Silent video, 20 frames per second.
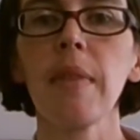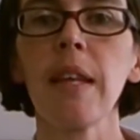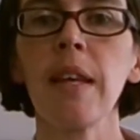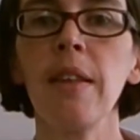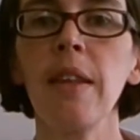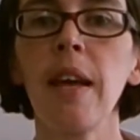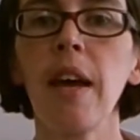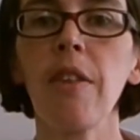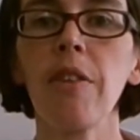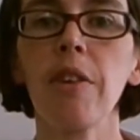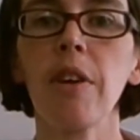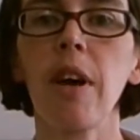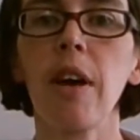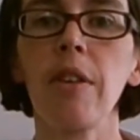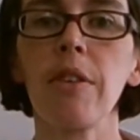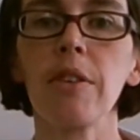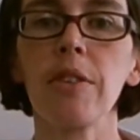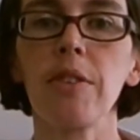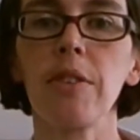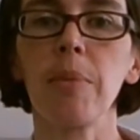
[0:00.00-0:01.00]
the other
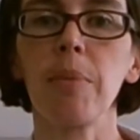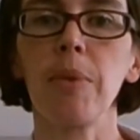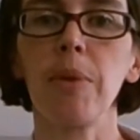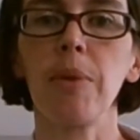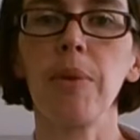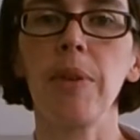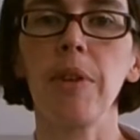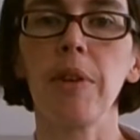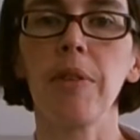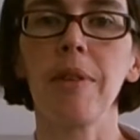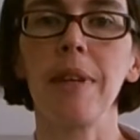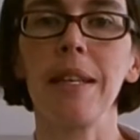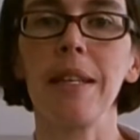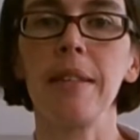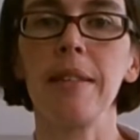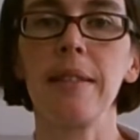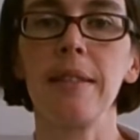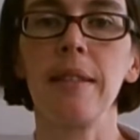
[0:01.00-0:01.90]
colors, the blue and the green,